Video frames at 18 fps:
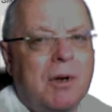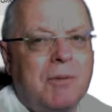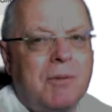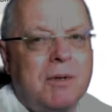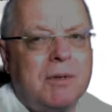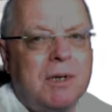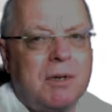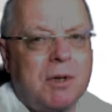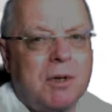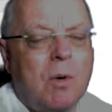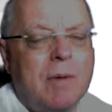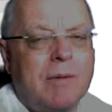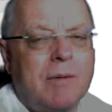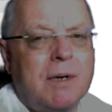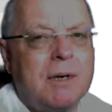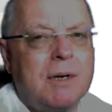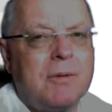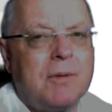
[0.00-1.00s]
you know, the
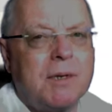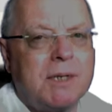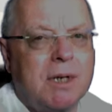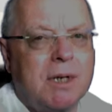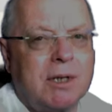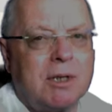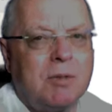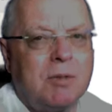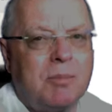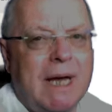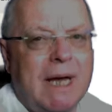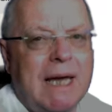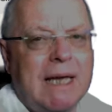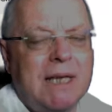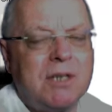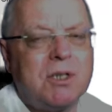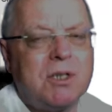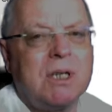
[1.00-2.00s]
equivalent of the title
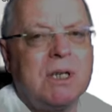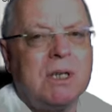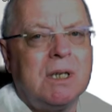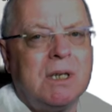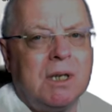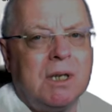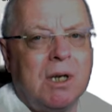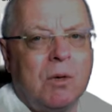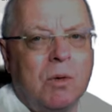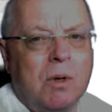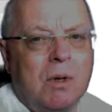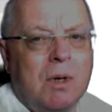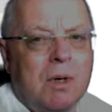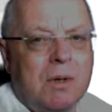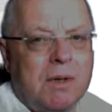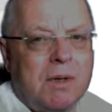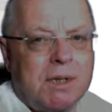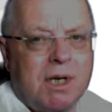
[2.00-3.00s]
page, you know,
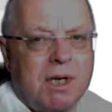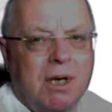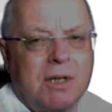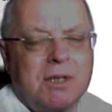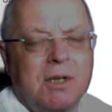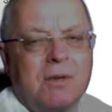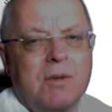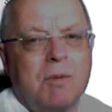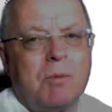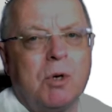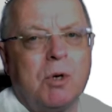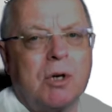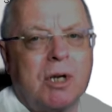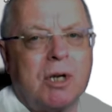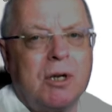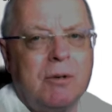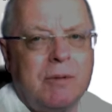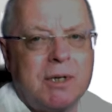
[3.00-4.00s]
the title of the
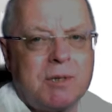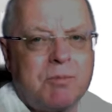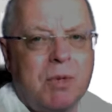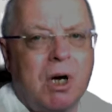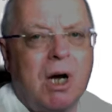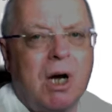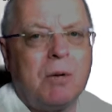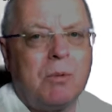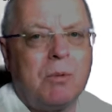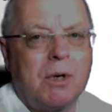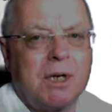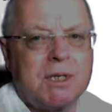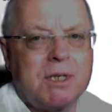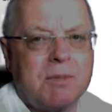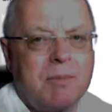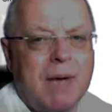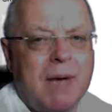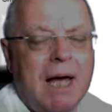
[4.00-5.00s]
book, who it's by, what
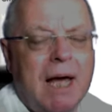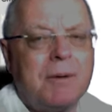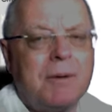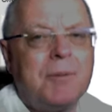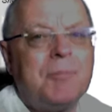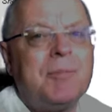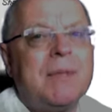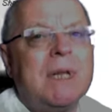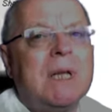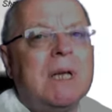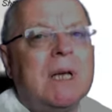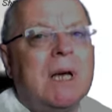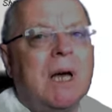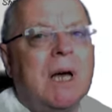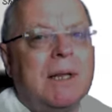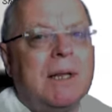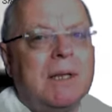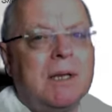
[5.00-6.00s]
it's about,
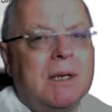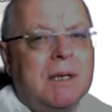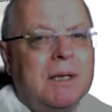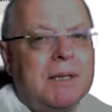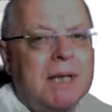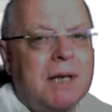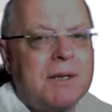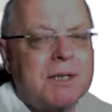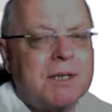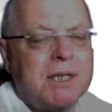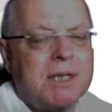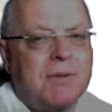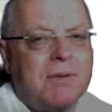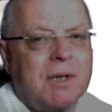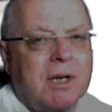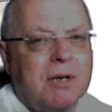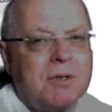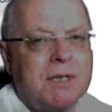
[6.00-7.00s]
and the other stuff
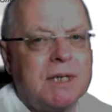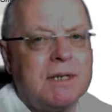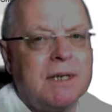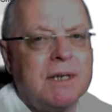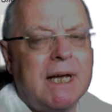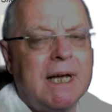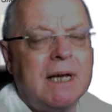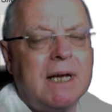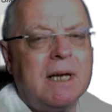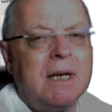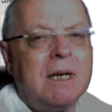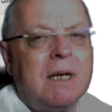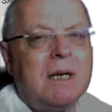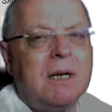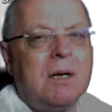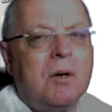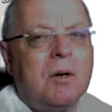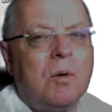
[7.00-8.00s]
that goes in there
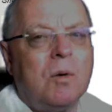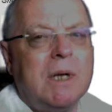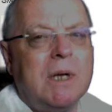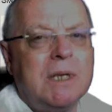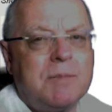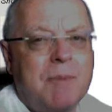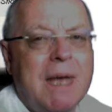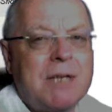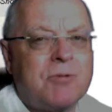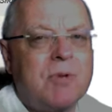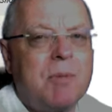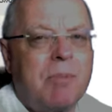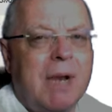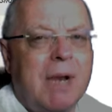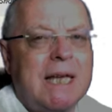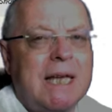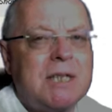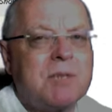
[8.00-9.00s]
is best
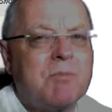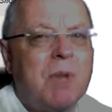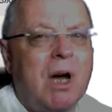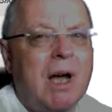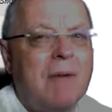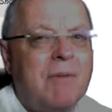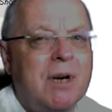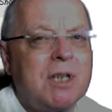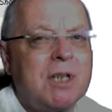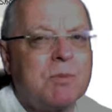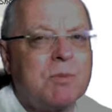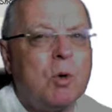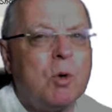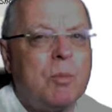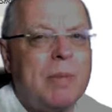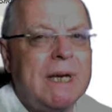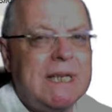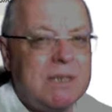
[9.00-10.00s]
replaced by a very
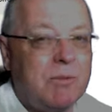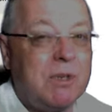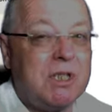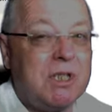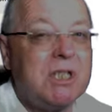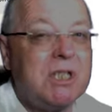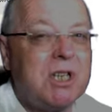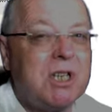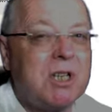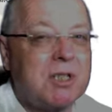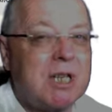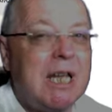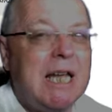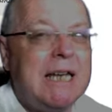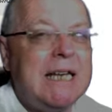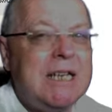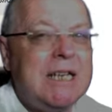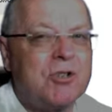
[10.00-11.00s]
small piece, which is just
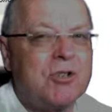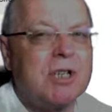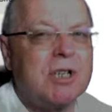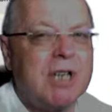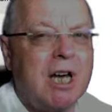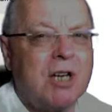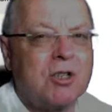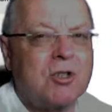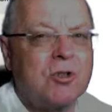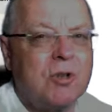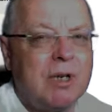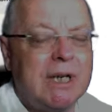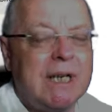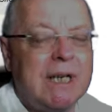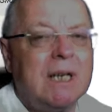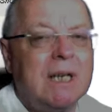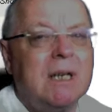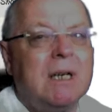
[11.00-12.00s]
an introductory